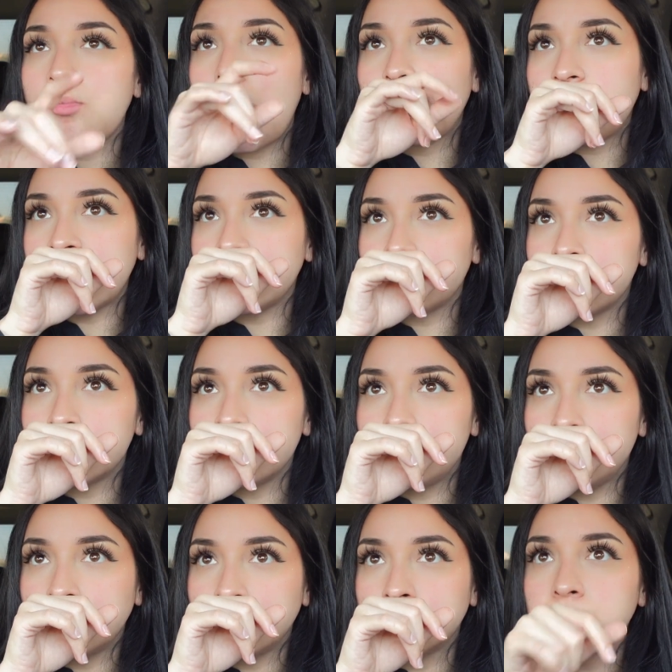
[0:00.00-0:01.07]
fast forward
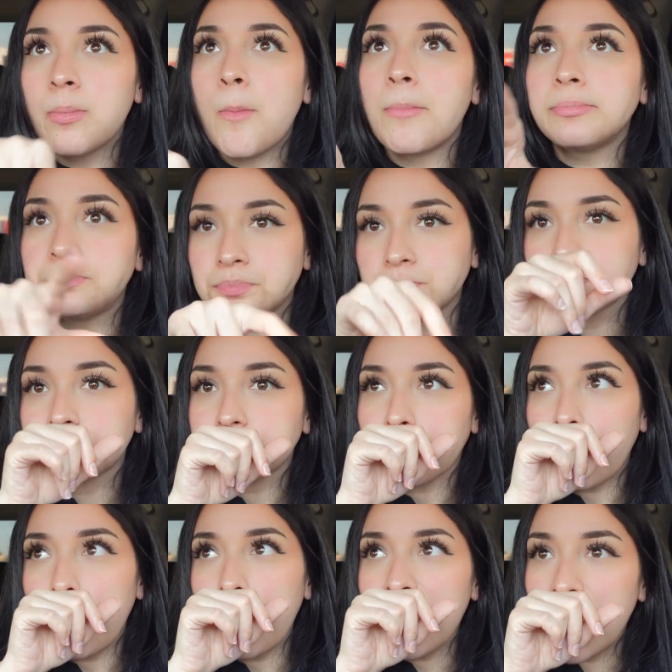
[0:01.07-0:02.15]
to
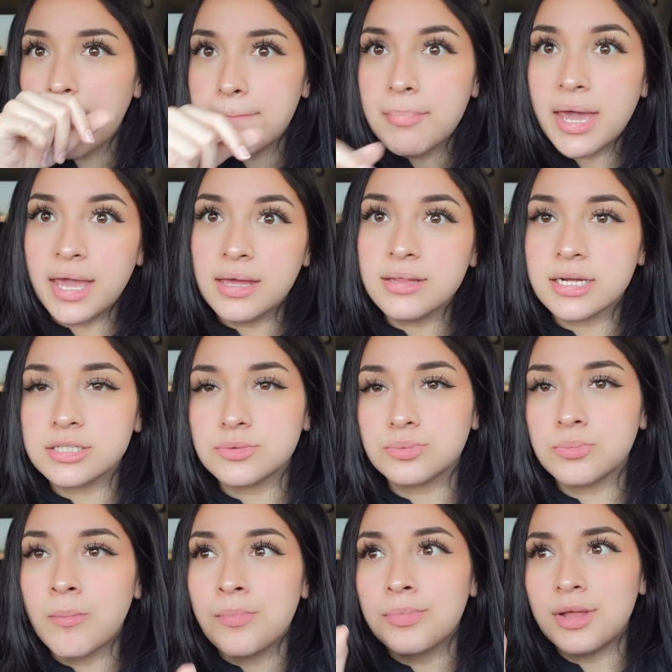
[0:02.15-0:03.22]
May, that's
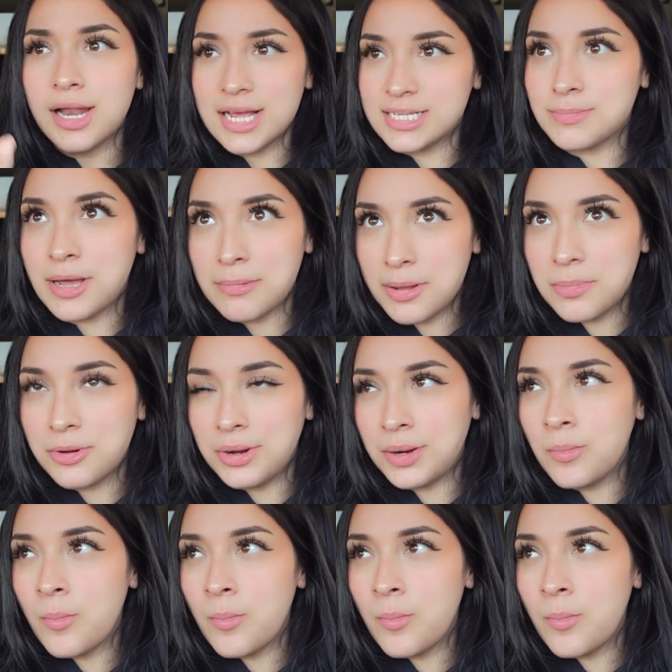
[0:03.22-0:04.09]
the last time I had my period,